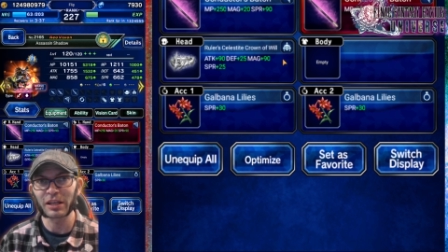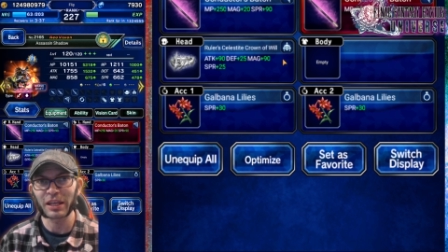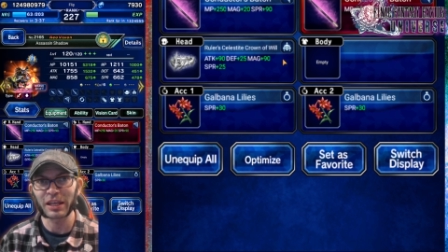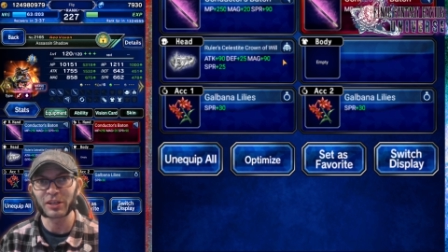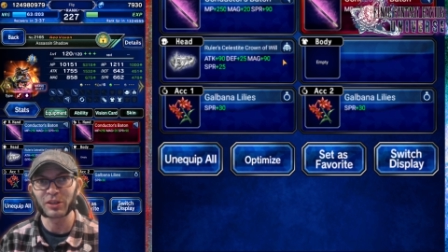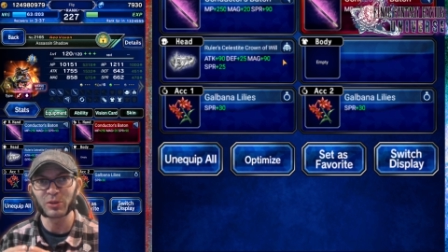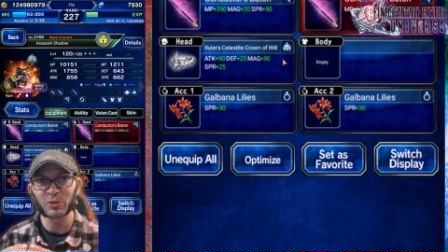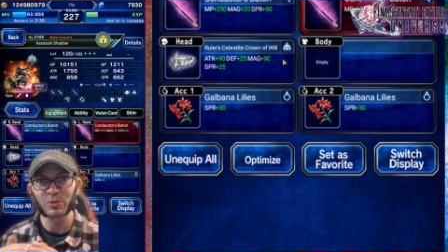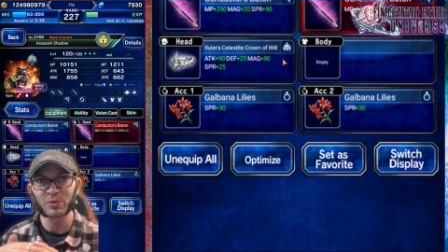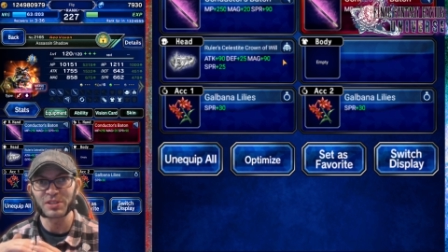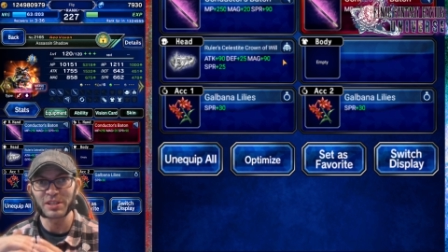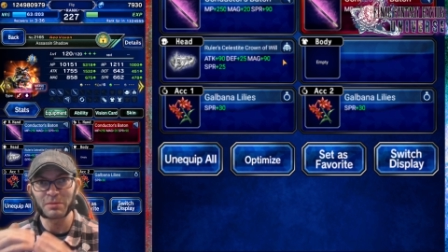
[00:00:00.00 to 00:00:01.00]
can
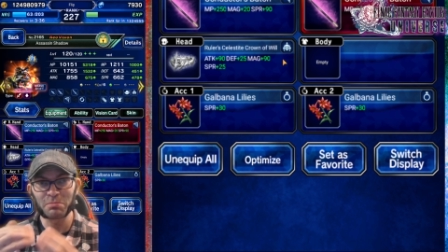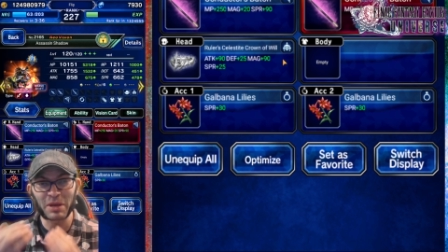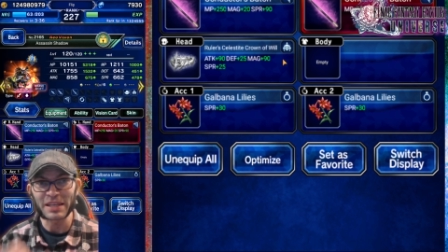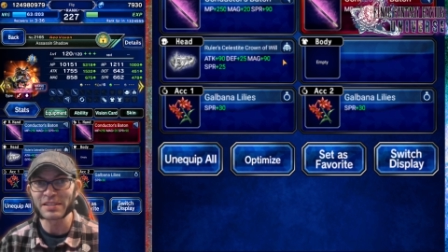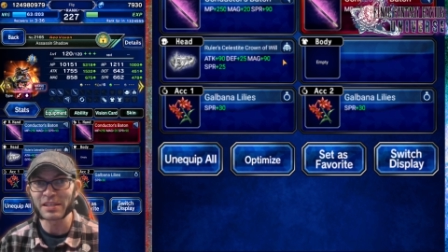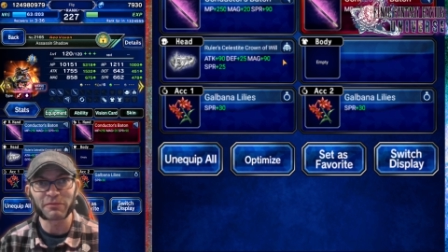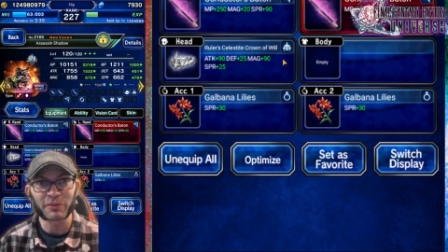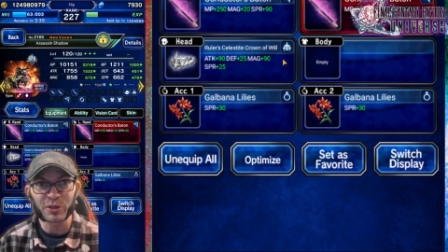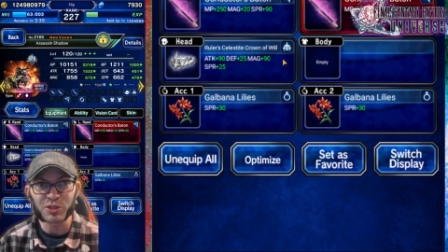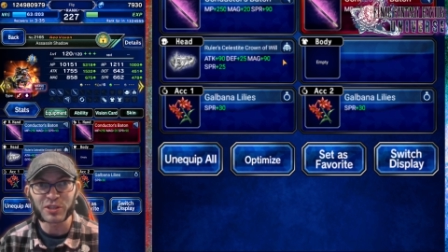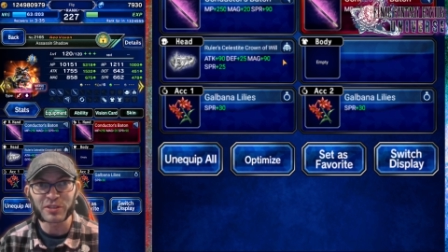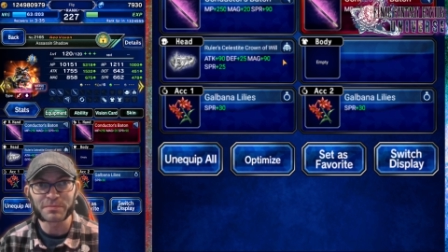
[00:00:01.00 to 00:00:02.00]
use the basic
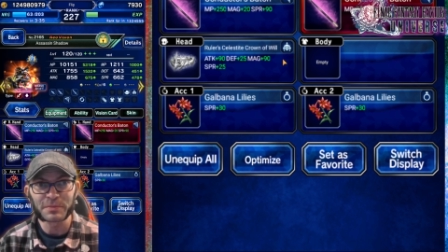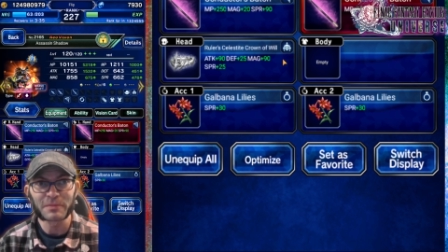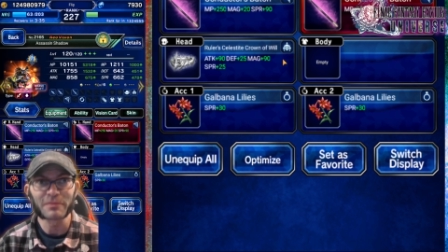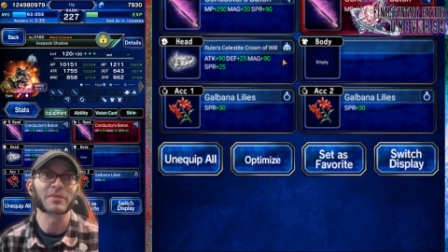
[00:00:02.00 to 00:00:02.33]
version